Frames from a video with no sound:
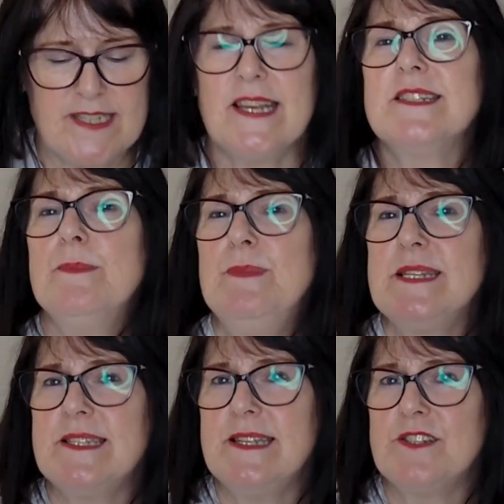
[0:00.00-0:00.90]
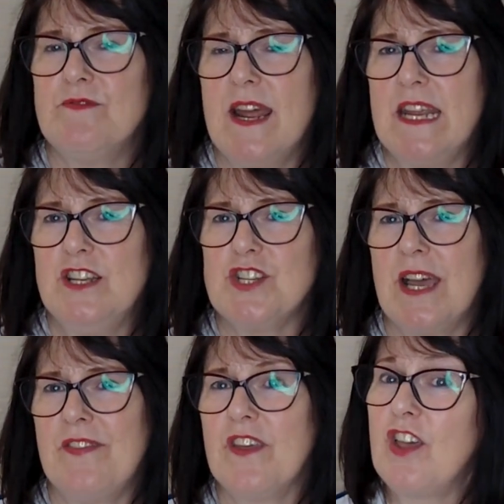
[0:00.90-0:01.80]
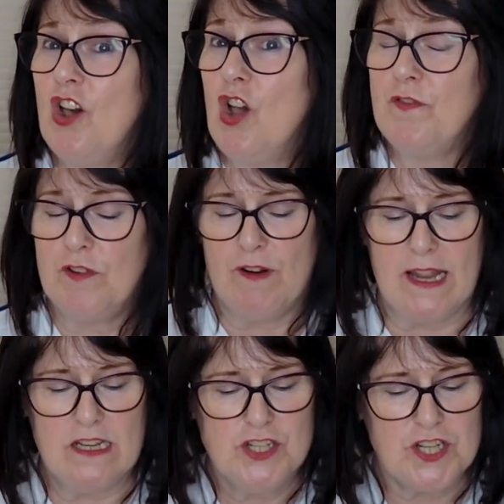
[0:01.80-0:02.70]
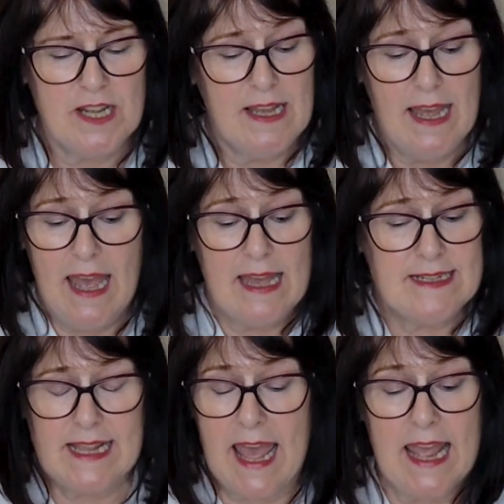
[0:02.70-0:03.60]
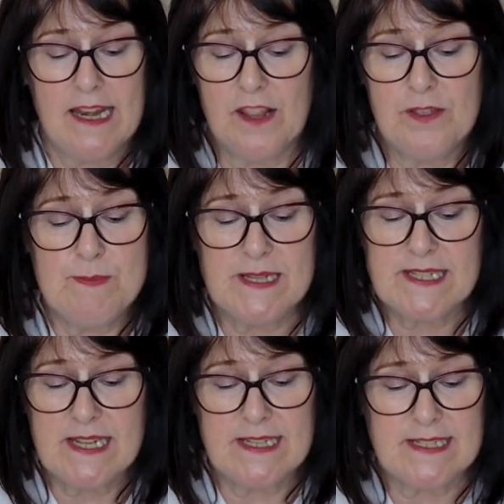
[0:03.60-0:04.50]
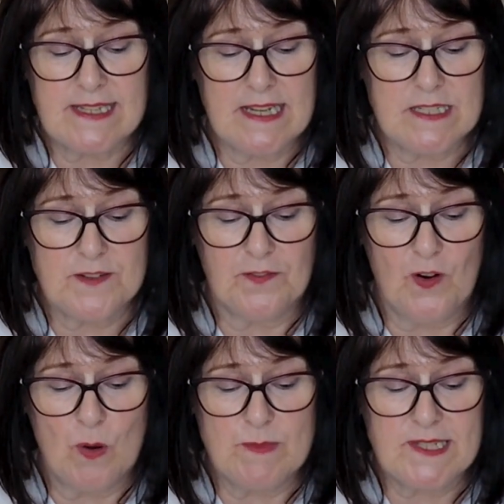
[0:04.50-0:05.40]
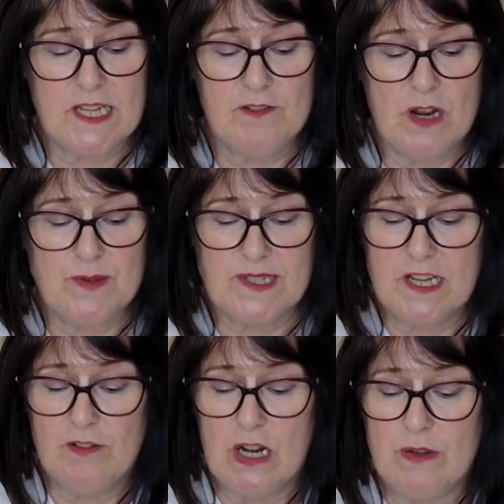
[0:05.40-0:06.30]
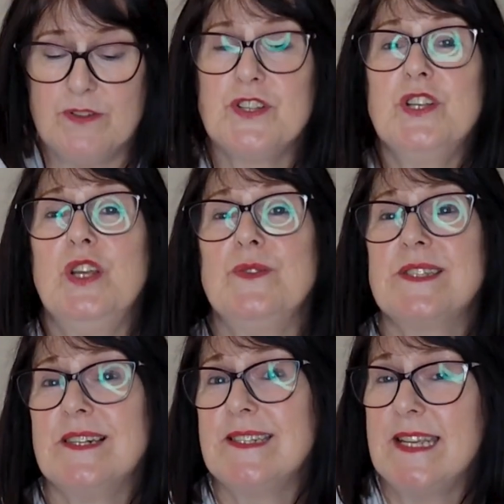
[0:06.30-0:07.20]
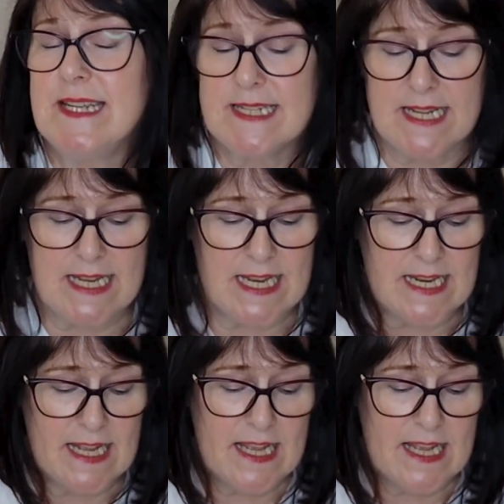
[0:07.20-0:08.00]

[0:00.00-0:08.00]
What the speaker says: There's a Misses range and the curvy range. And again, the Misses is from 00 to size 18.